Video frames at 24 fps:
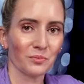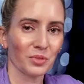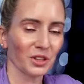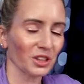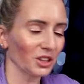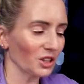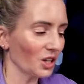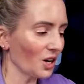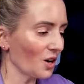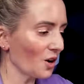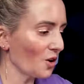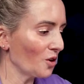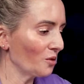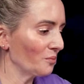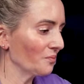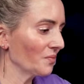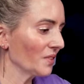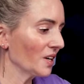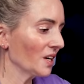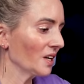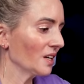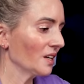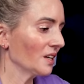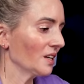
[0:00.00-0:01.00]
below.
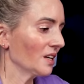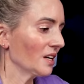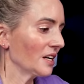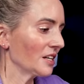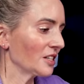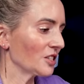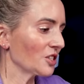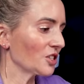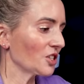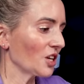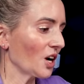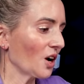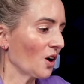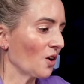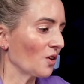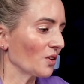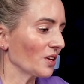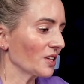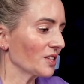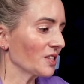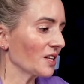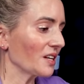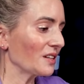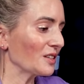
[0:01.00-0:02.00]
So
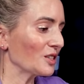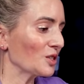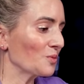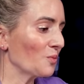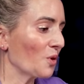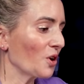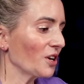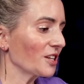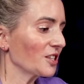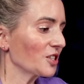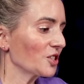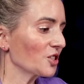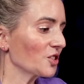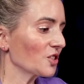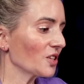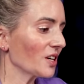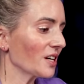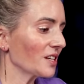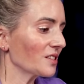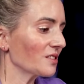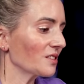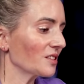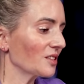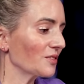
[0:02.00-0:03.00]
they say this
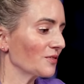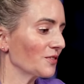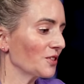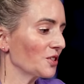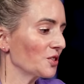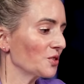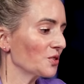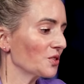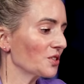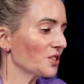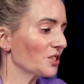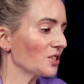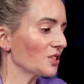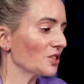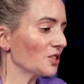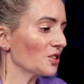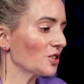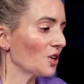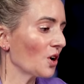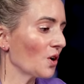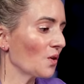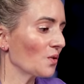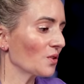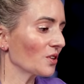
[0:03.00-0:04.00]
moisturizing infused
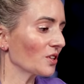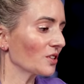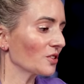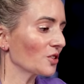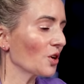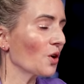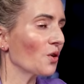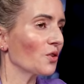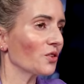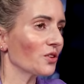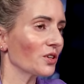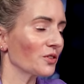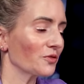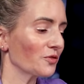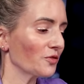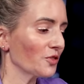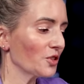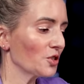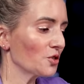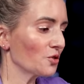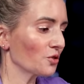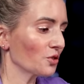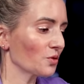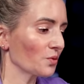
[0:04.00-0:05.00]
toner, toner
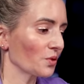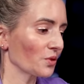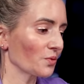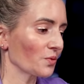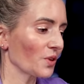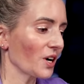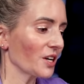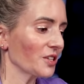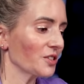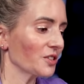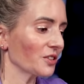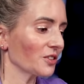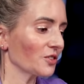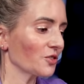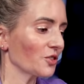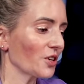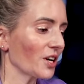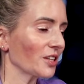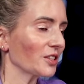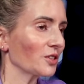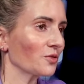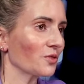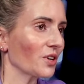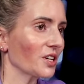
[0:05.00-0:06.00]
infused with rice
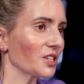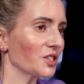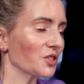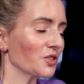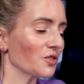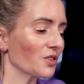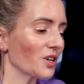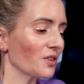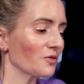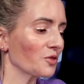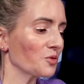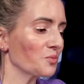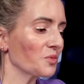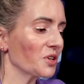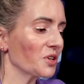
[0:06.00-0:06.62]
extract and rice derived